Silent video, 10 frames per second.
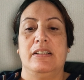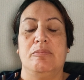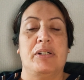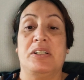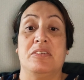
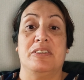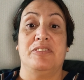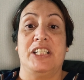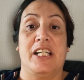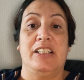my goals
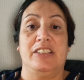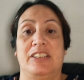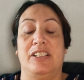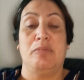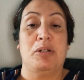have
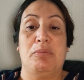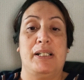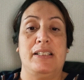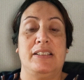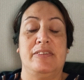changed and my
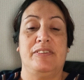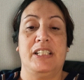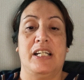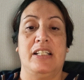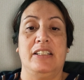plans have
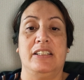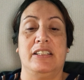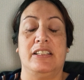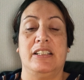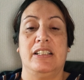
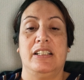changed.